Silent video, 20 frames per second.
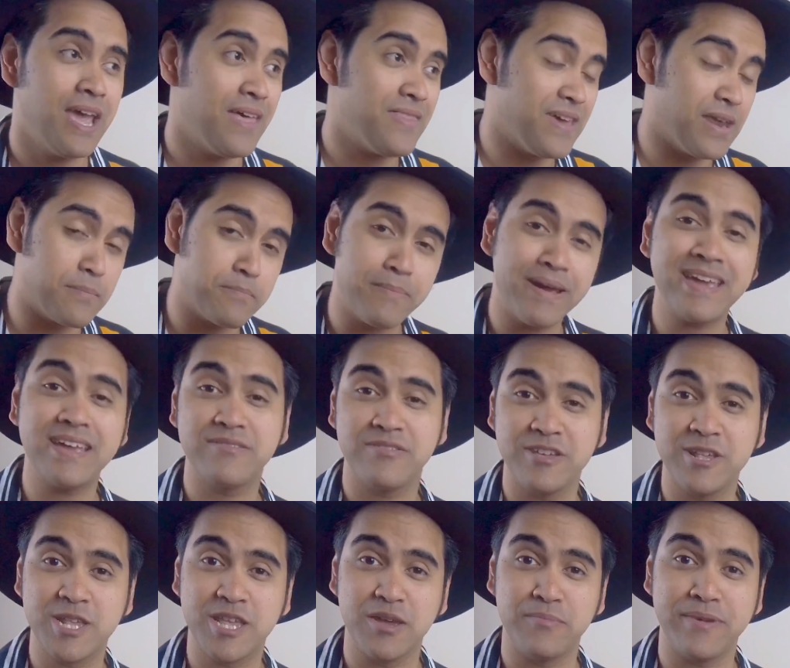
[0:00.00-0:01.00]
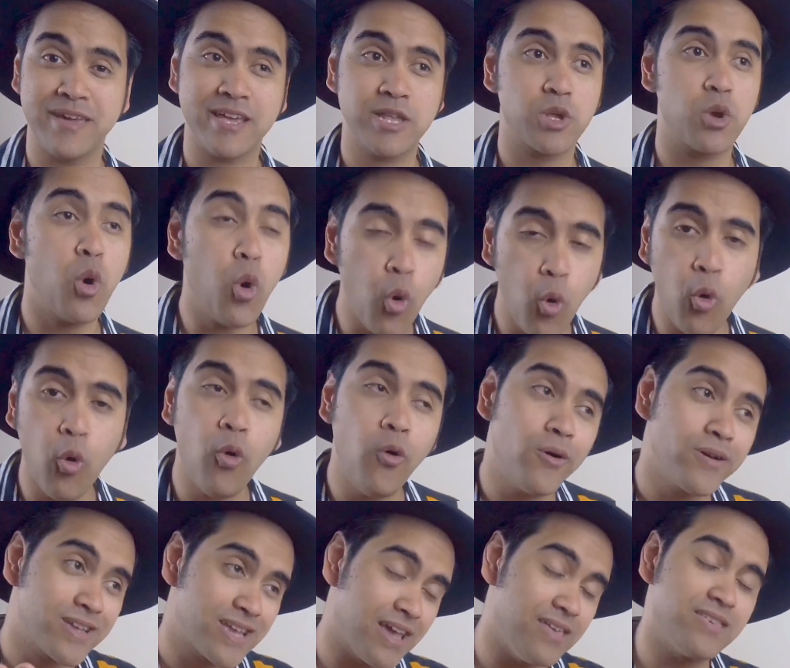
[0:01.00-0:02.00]
then make these gimmicks
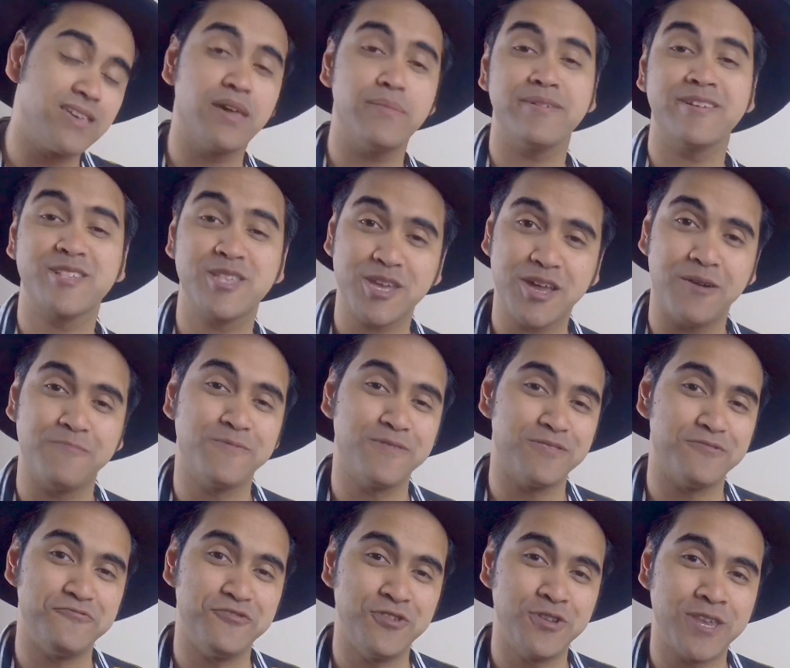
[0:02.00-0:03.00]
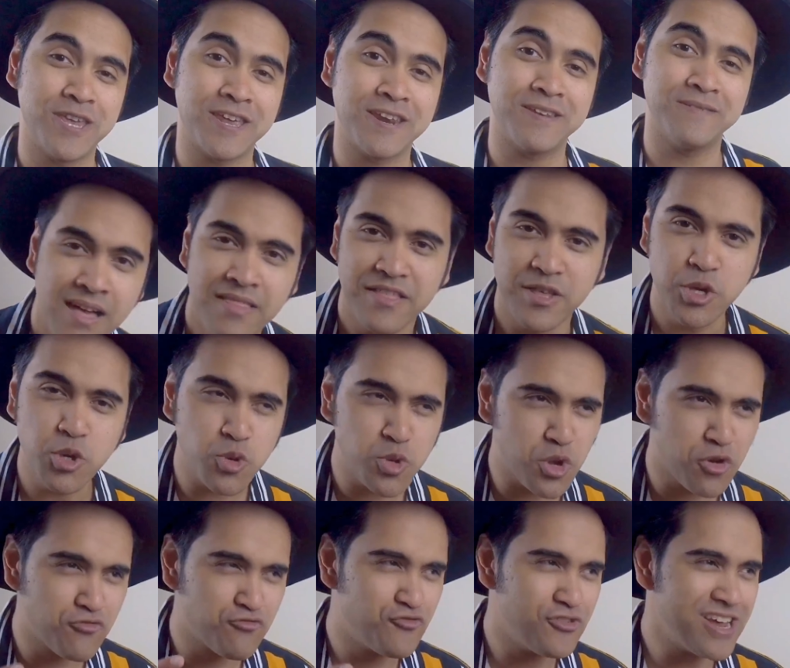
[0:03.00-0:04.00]
or get the gimmicks that come with the routine. There's
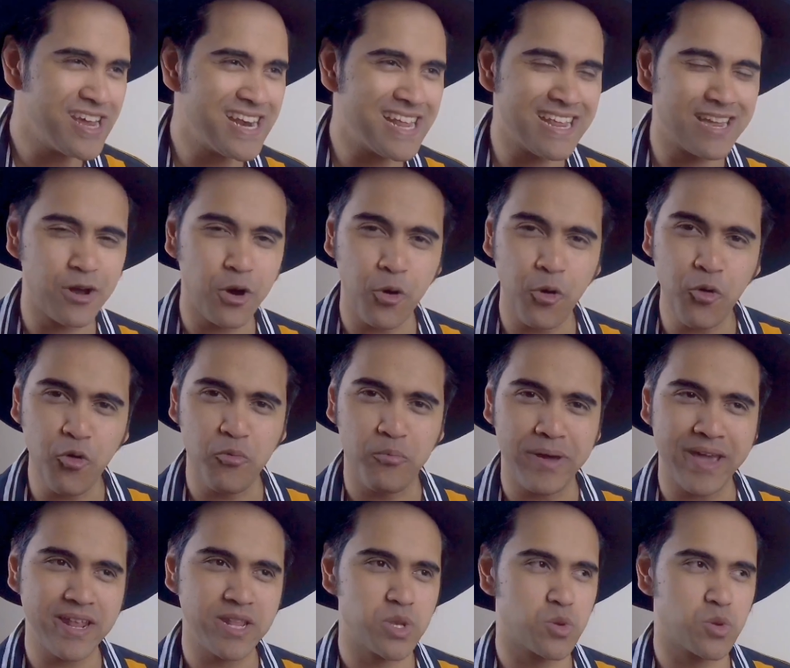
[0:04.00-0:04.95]
also really cool bits